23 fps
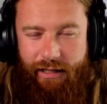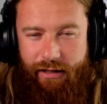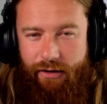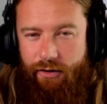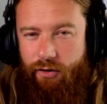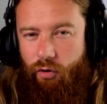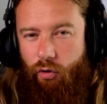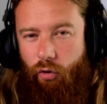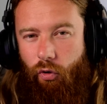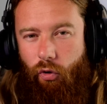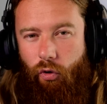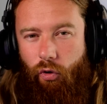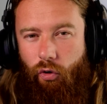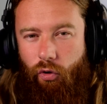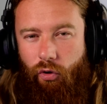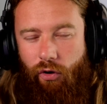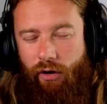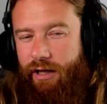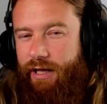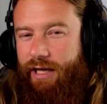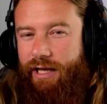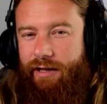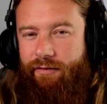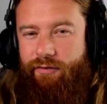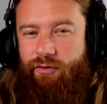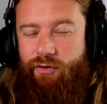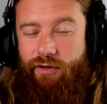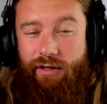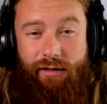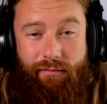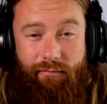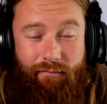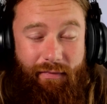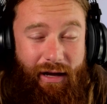or if you
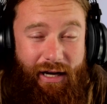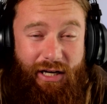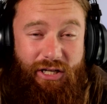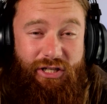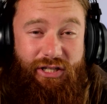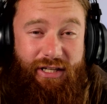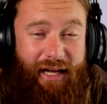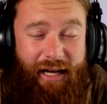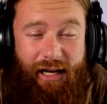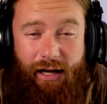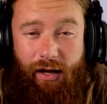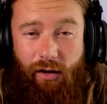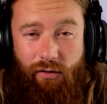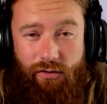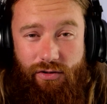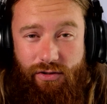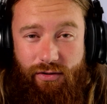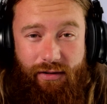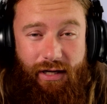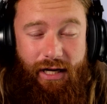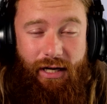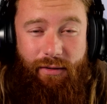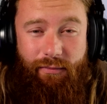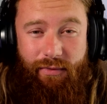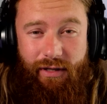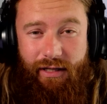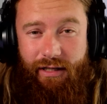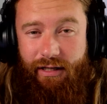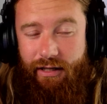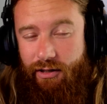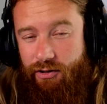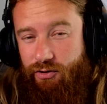manage to get close to an enemy,